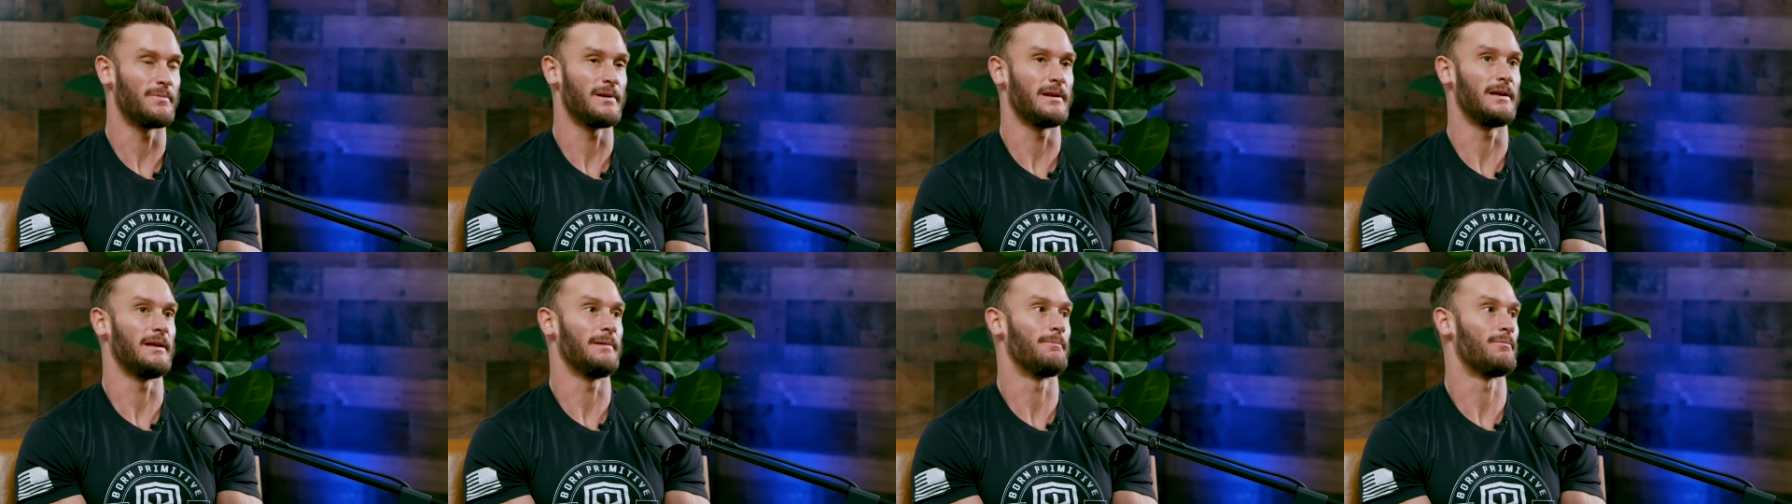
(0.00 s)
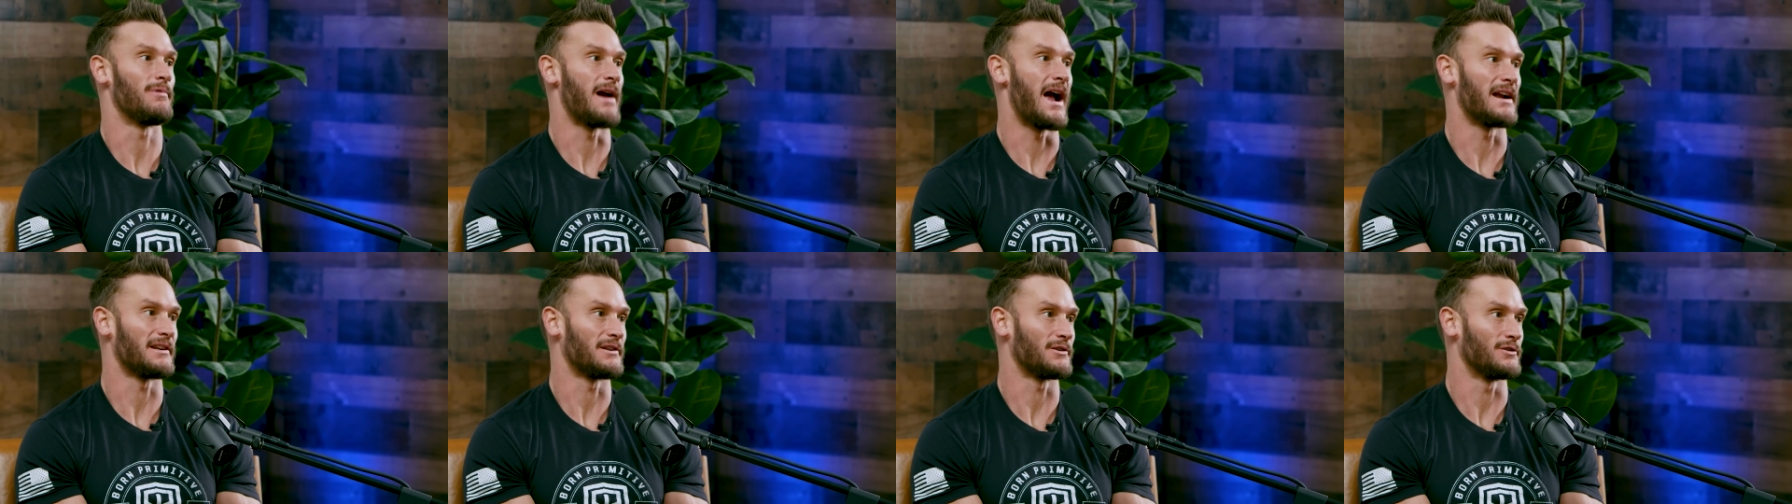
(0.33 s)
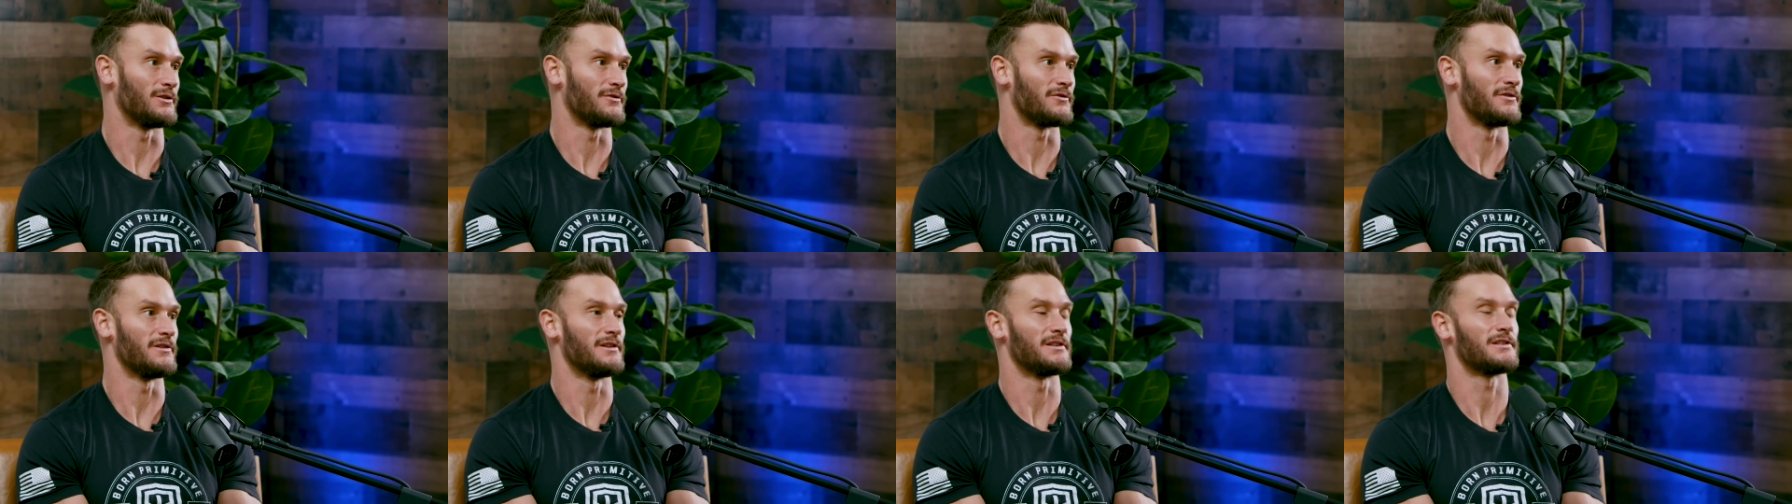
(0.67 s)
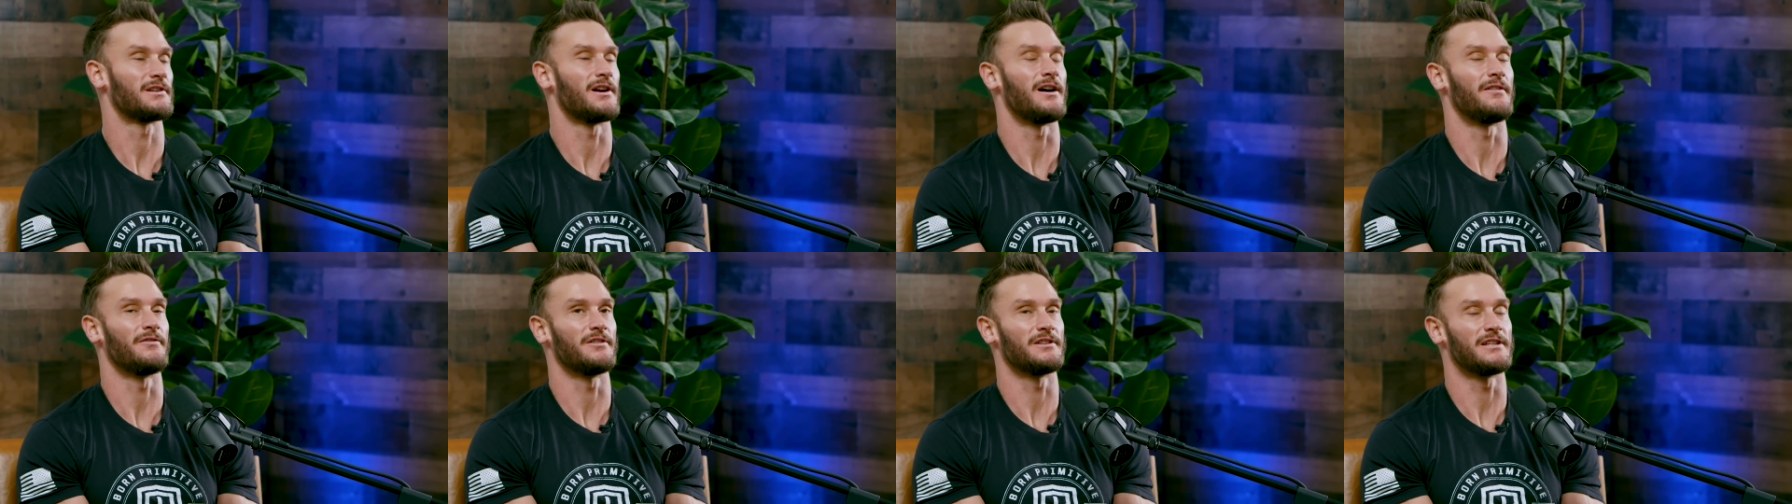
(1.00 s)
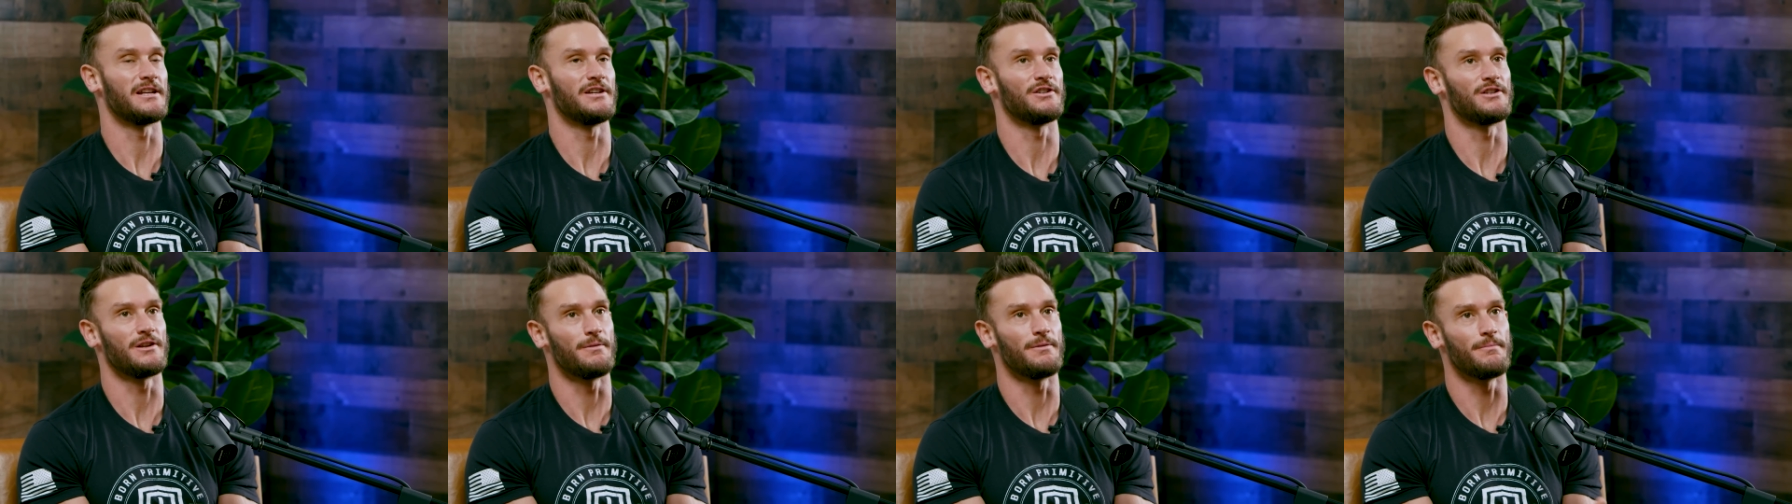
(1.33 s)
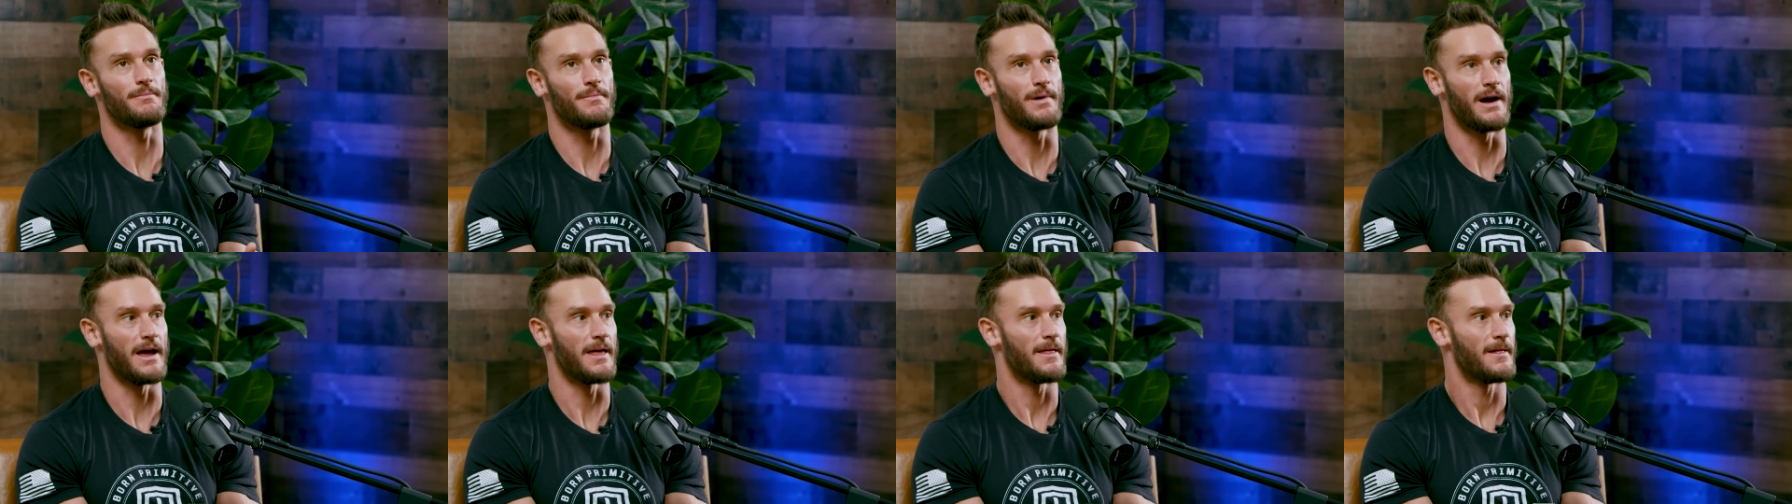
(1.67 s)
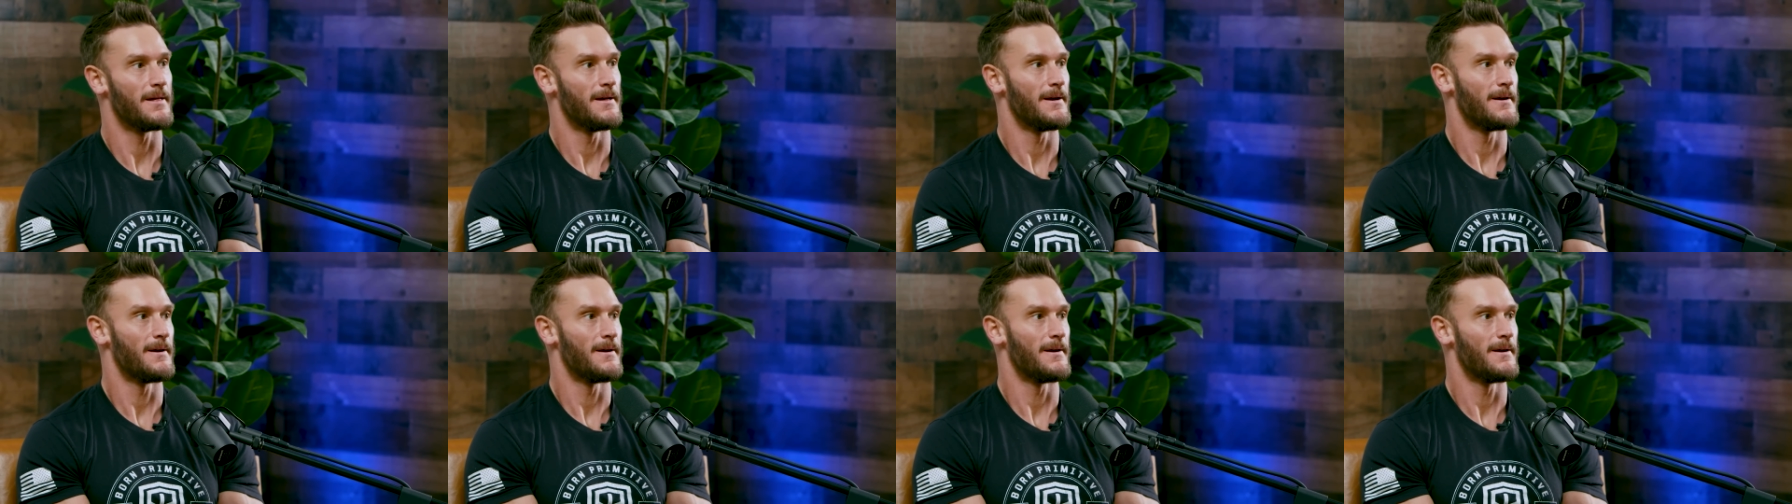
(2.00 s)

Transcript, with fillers: be practical for this conversation. But